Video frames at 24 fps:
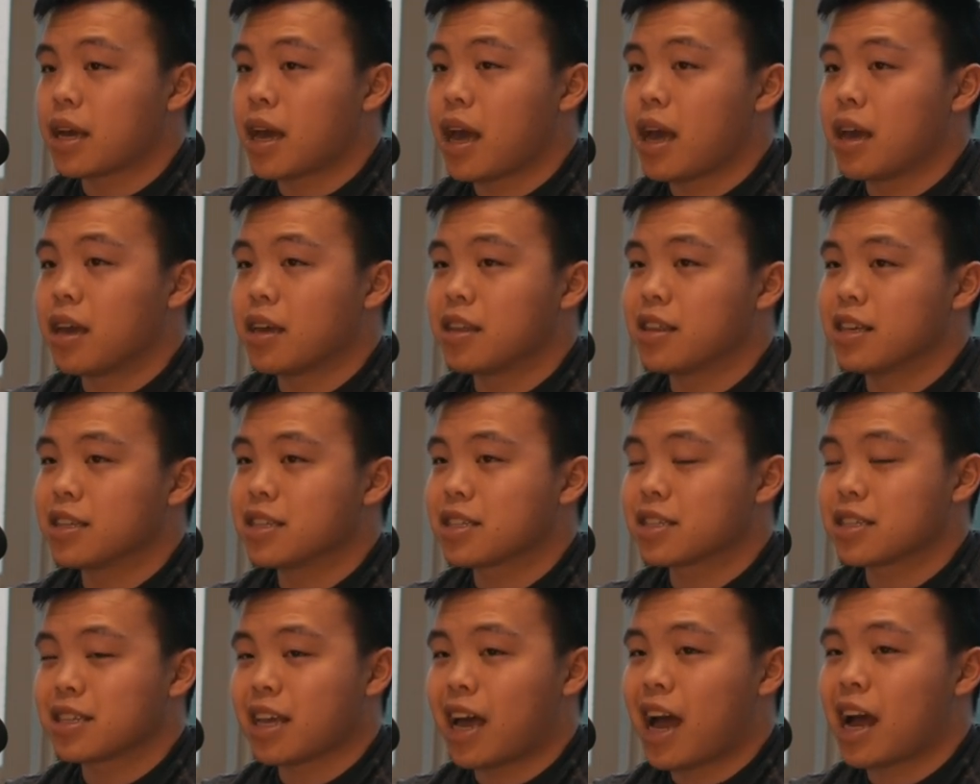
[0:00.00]
hey,
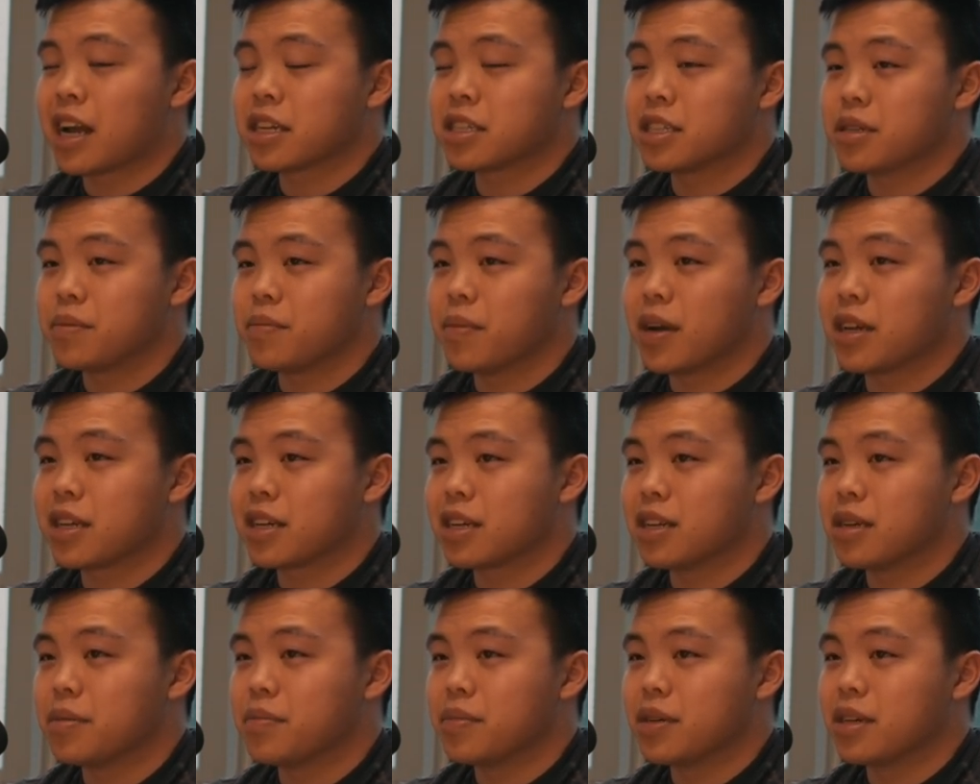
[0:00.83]
this actually might
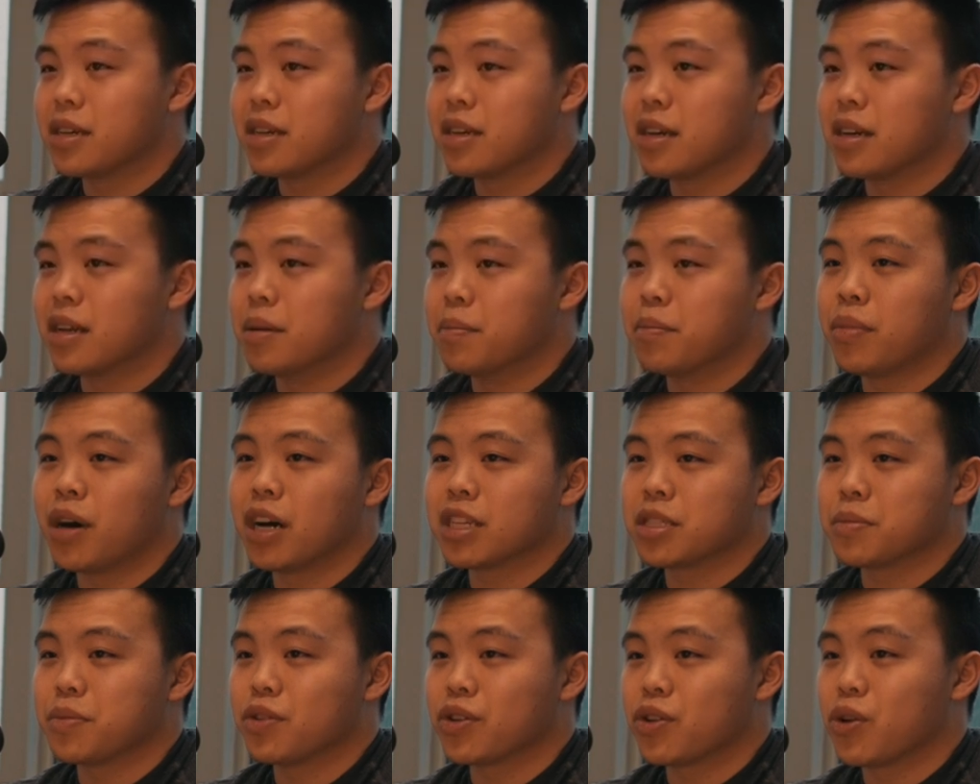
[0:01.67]
gonna be an
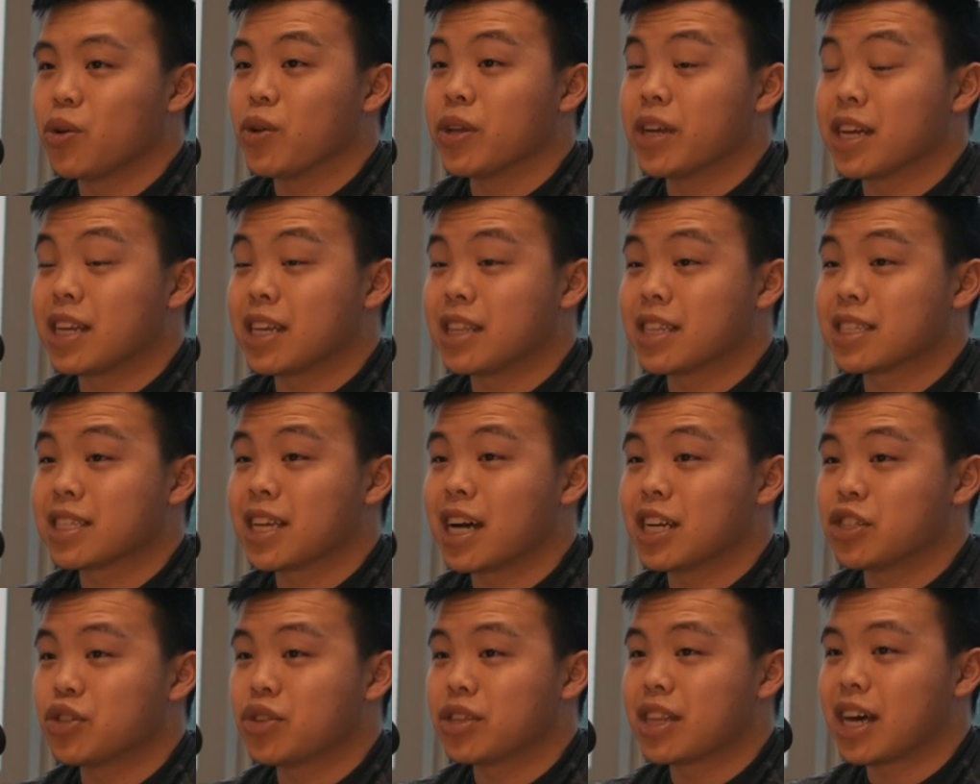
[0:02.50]
impossible goal, hitting this
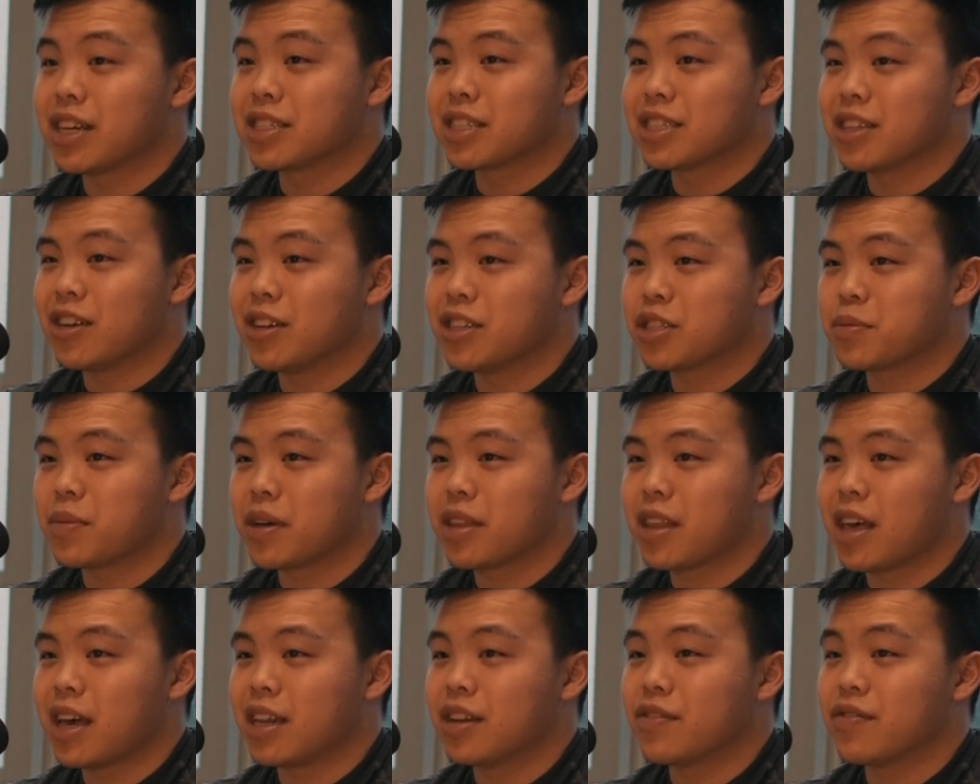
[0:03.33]
$100,000 by
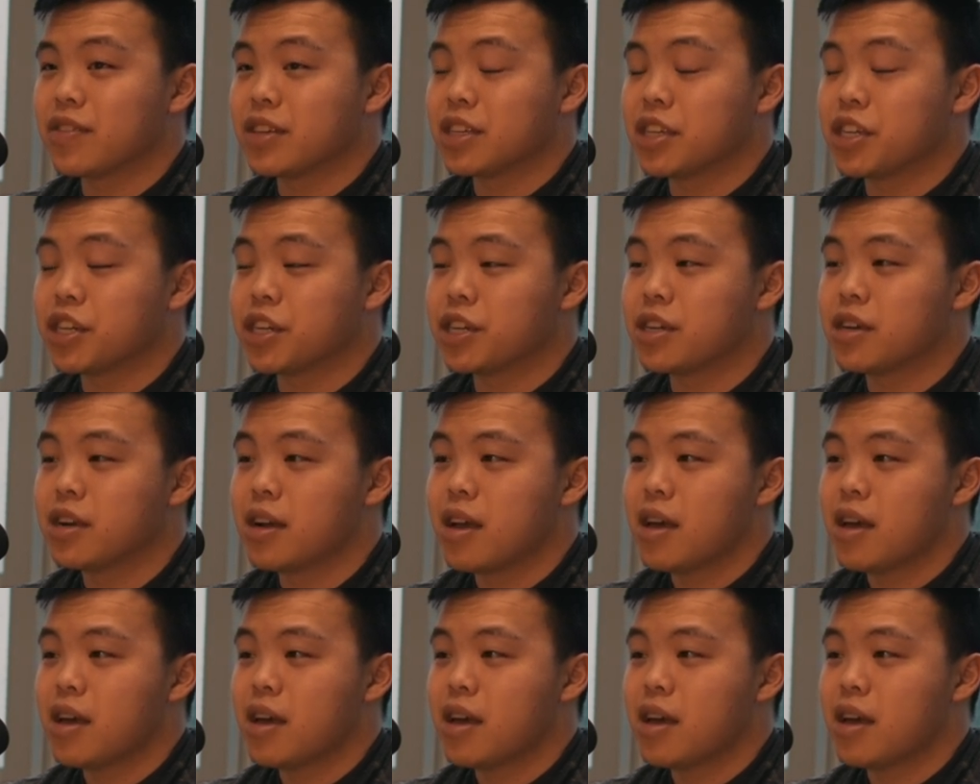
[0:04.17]
the end of the year.